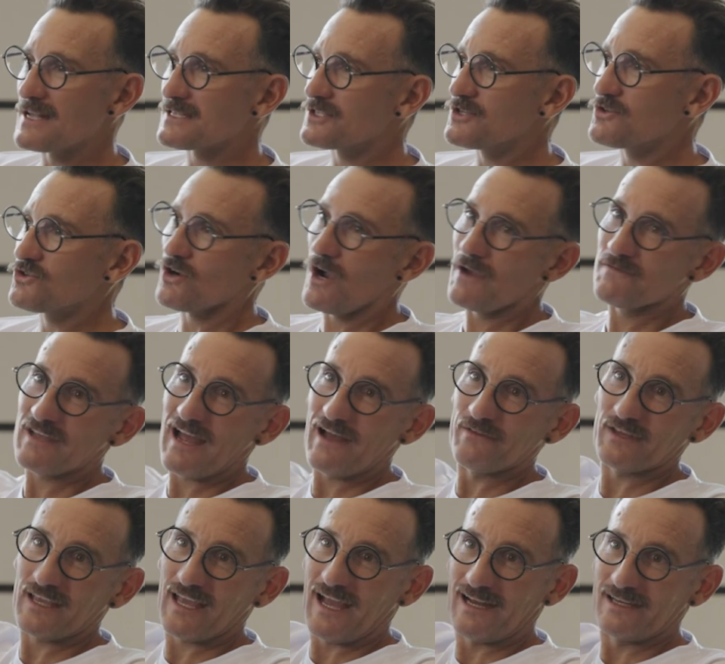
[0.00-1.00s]
as you drive
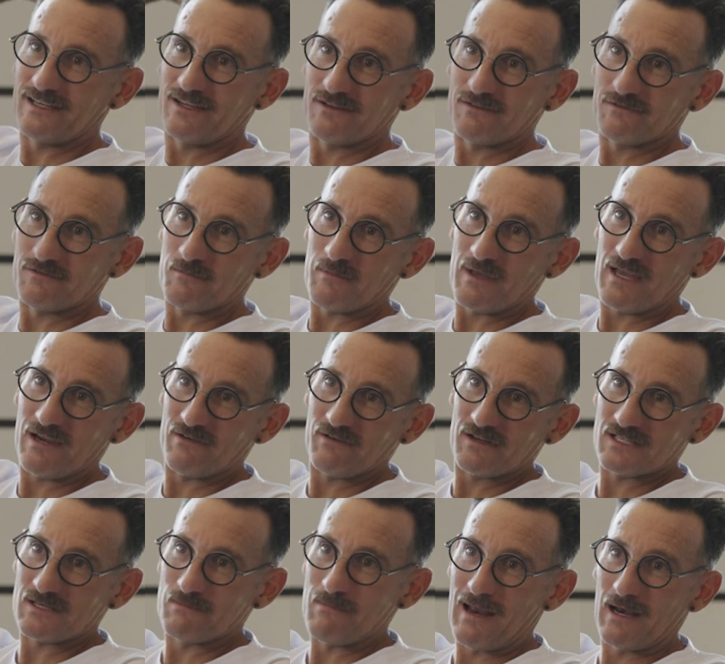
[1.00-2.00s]
down the canyon from
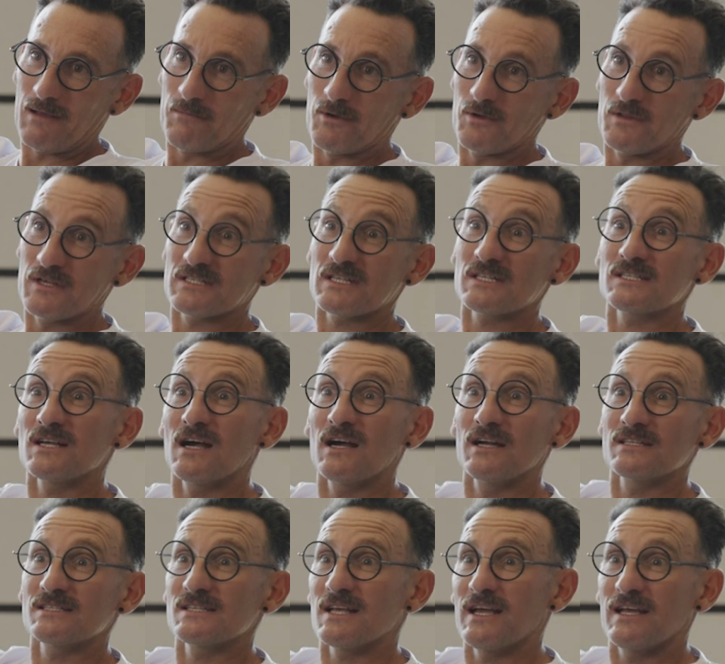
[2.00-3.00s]
here into Malibu, there's a
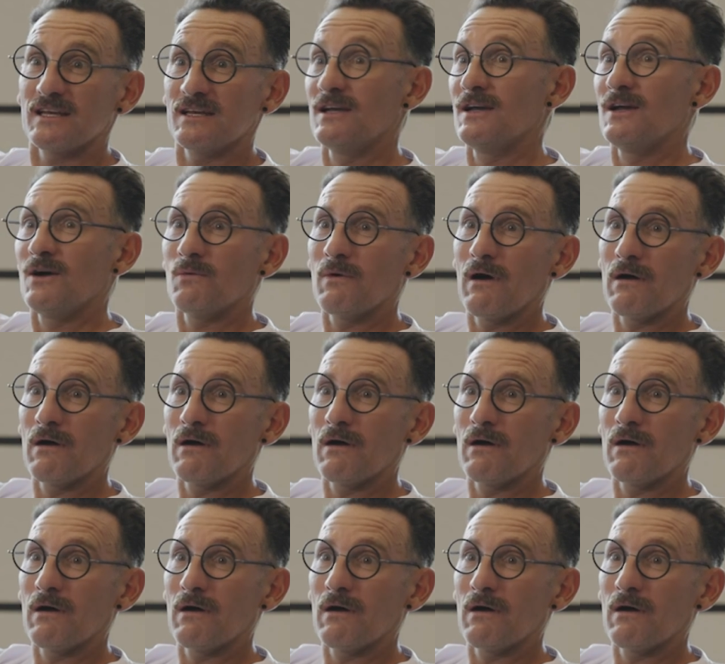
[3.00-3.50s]
sign saying,